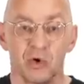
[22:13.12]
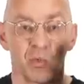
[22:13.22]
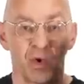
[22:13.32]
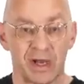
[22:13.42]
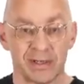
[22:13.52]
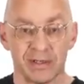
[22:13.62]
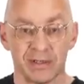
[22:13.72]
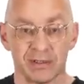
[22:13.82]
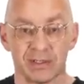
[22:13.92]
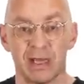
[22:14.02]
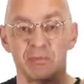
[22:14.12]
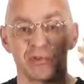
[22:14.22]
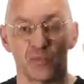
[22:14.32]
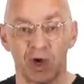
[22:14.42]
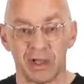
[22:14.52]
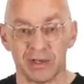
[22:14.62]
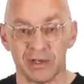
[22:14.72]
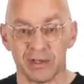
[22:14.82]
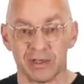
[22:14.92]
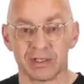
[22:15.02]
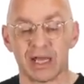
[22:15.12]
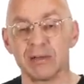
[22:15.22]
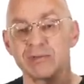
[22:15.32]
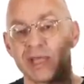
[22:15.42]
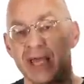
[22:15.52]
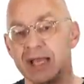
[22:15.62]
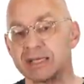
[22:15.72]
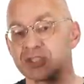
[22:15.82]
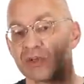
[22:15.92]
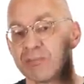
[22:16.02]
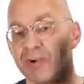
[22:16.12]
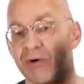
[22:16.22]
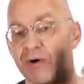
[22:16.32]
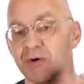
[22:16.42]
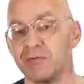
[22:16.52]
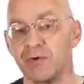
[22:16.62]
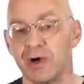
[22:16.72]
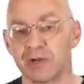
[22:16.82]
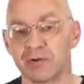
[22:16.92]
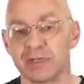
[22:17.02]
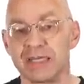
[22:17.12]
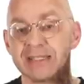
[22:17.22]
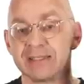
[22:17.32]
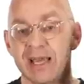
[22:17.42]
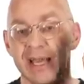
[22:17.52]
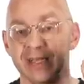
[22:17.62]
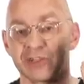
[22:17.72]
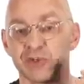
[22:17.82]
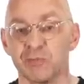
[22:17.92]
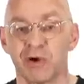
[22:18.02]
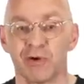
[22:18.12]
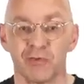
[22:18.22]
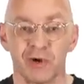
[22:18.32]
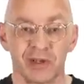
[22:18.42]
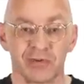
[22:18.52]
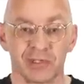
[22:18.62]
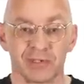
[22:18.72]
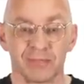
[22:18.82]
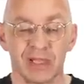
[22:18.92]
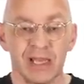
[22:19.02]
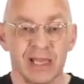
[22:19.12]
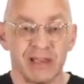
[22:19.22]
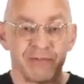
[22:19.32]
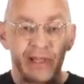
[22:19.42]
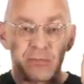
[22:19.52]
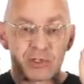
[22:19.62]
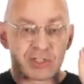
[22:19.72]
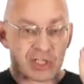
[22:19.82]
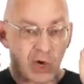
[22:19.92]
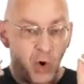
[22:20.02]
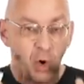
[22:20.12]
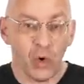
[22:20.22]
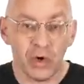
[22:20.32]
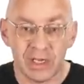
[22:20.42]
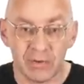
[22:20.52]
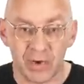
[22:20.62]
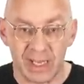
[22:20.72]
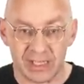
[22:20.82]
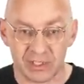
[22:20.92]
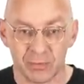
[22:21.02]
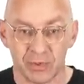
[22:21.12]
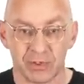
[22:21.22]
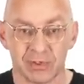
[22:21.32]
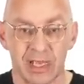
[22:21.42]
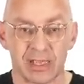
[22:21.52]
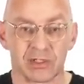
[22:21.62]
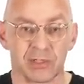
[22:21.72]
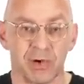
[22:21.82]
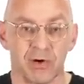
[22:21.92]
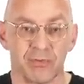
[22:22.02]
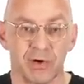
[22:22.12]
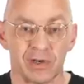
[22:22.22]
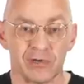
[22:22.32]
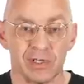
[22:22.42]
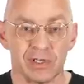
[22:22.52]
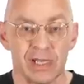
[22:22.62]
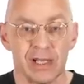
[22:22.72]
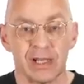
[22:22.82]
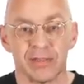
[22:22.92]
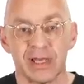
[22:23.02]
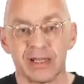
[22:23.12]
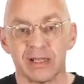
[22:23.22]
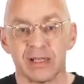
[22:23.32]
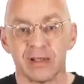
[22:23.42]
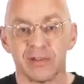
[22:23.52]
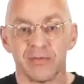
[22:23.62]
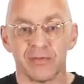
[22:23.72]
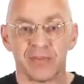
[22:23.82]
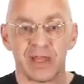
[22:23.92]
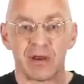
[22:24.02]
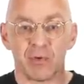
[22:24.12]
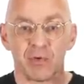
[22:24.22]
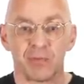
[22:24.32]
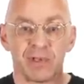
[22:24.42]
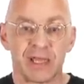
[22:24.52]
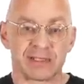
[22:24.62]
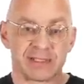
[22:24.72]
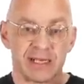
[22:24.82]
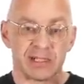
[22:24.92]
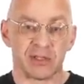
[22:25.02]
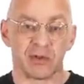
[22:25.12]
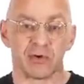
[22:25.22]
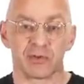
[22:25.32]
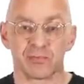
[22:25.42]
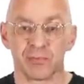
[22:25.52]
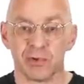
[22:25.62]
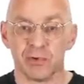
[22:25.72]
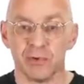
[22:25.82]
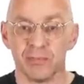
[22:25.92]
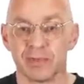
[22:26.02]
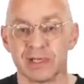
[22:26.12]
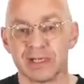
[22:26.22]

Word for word: 1 times 1 times x to the power of 400 is x to the power of 400. If that was the only way to produce x to the power of 400, then there would be exactly those blue